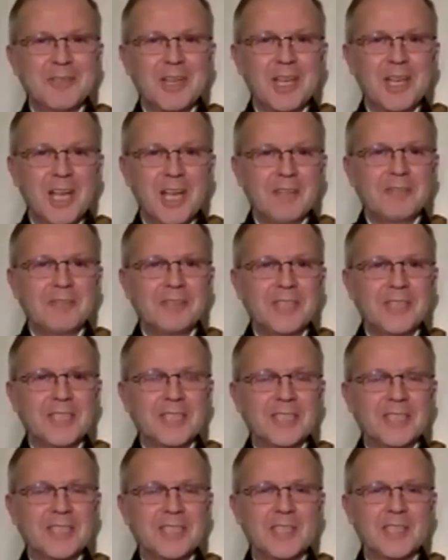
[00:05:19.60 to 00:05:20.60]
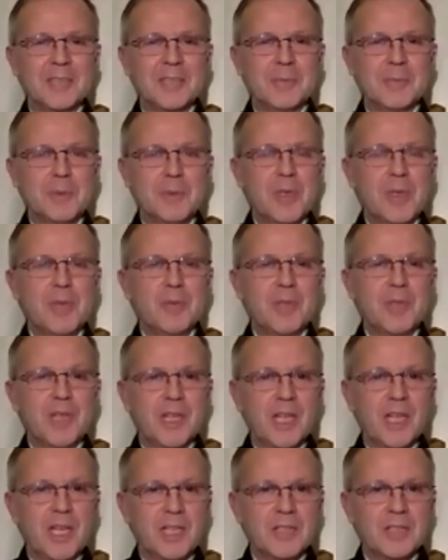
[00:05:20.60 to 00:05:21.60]
so they were laughing, and I remember I
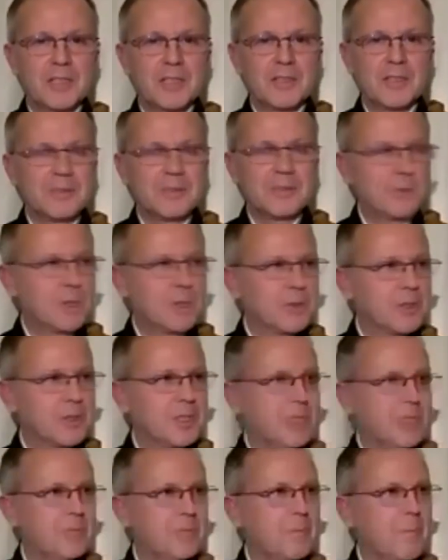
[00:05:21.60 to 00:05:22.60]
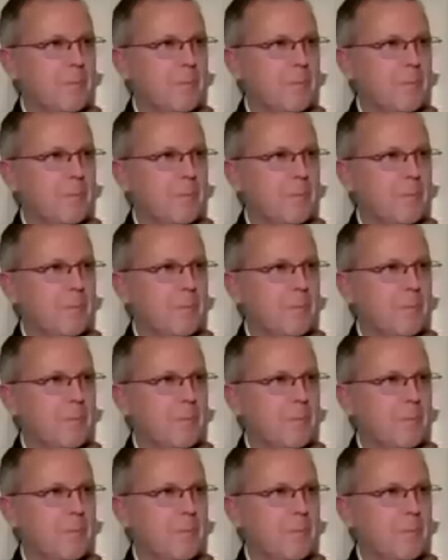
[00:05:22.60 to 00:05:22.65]
asked Roshi,